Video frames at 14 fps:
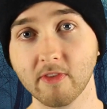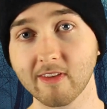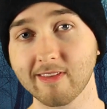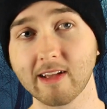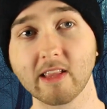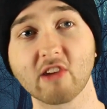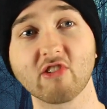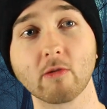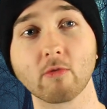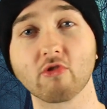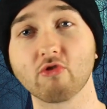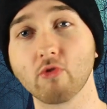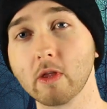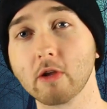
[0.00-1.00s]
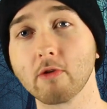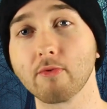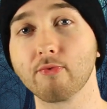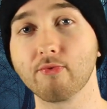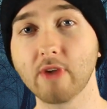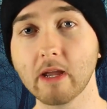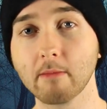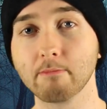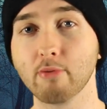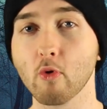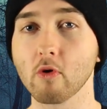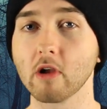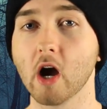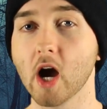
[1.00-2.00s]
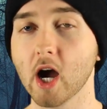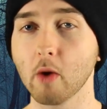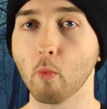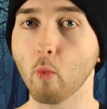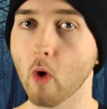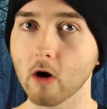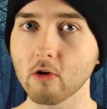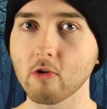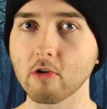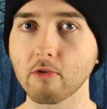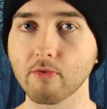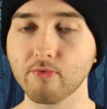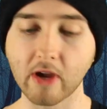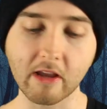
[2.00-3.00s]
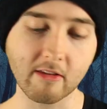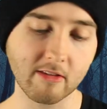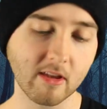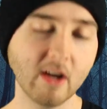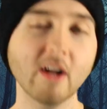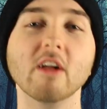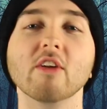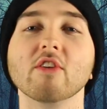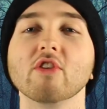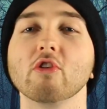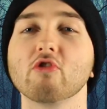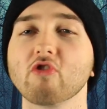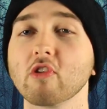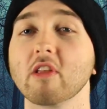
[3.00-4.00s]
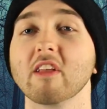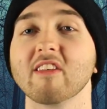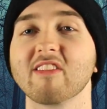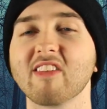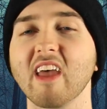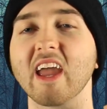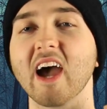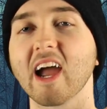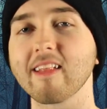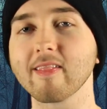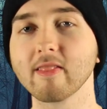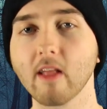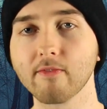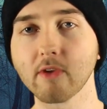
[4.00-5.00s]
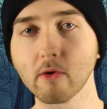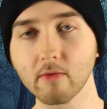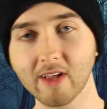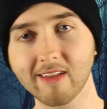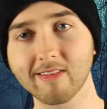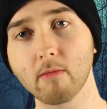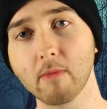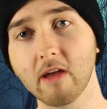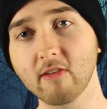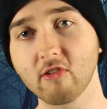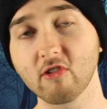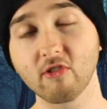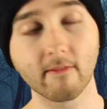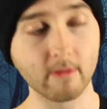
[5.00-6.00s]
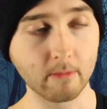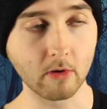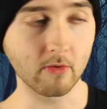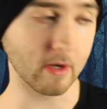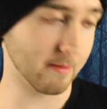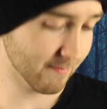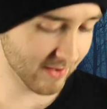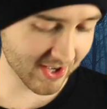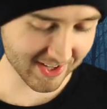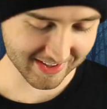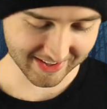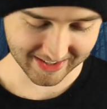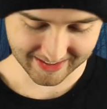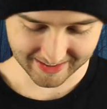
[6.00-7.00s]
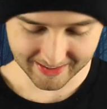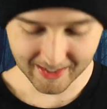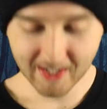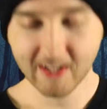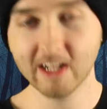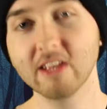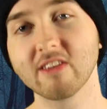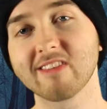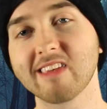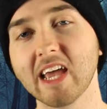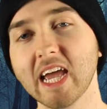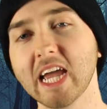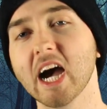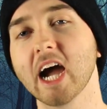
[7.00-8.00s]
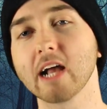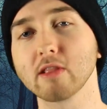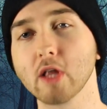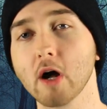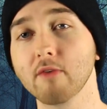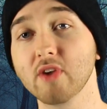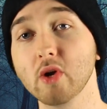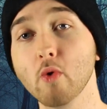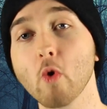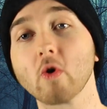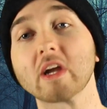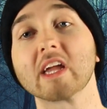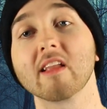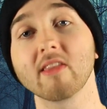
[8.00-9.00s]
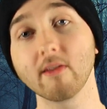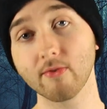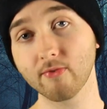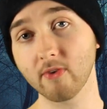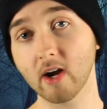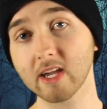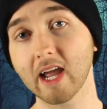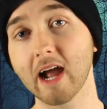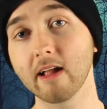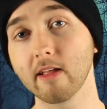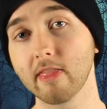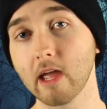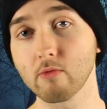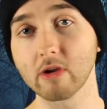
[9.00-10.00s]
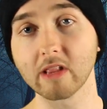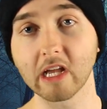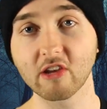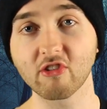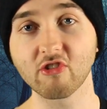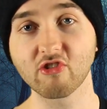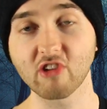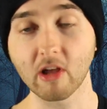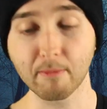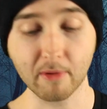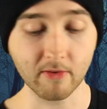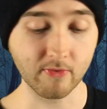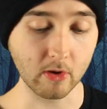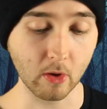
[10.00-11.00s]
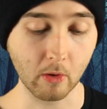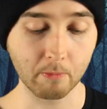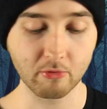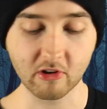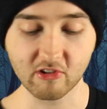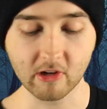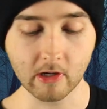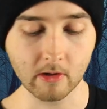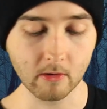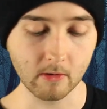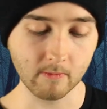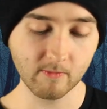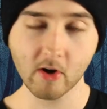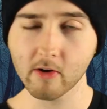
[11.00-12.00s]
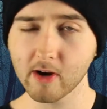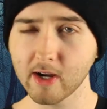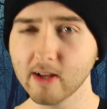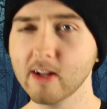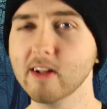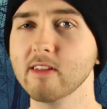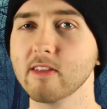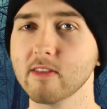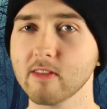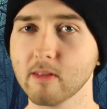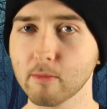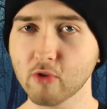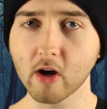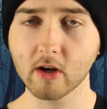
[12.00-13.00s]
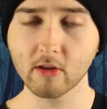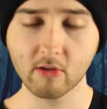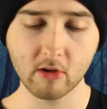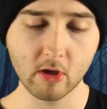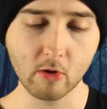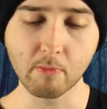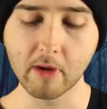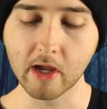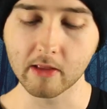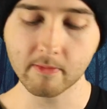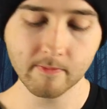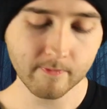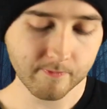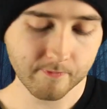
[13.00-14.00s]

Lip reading: It's not like she was drilling your feet and pouring hot water on your face. You should say, I love you. That's the message of the movie. Say, I love you, or get the fuck out of that relationship if you don't appreciate her. All right? I'm talking to you, man.